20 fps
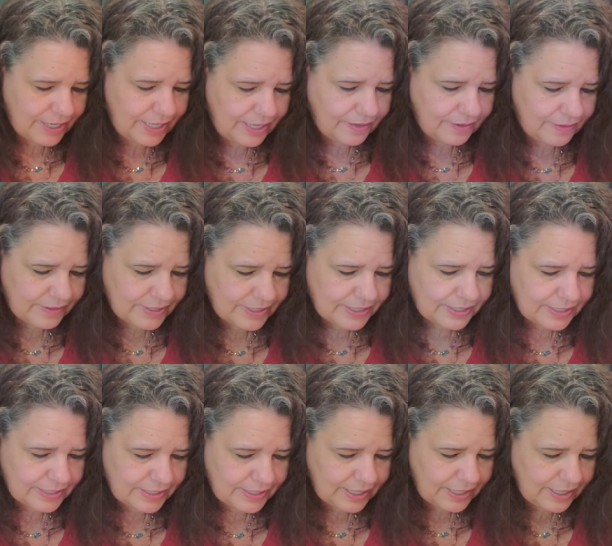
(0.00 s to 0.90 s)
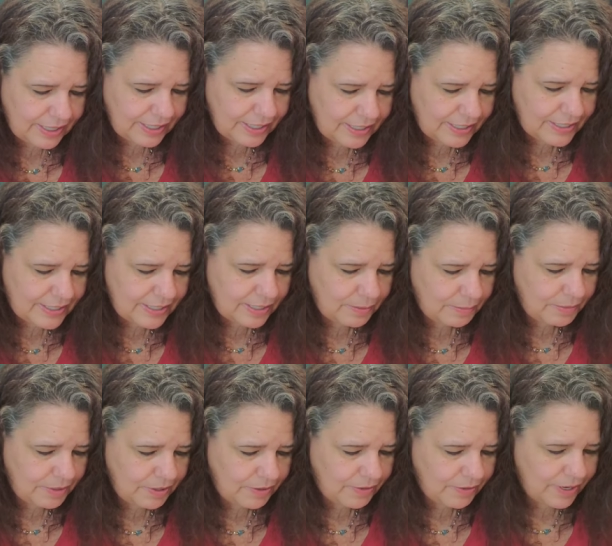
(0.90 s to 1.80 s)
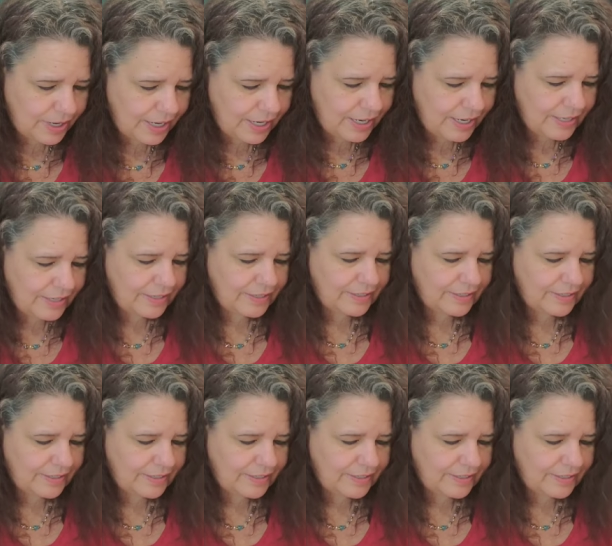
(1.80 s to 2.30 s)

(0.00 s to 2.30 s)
it out. I think it's gonna be okay.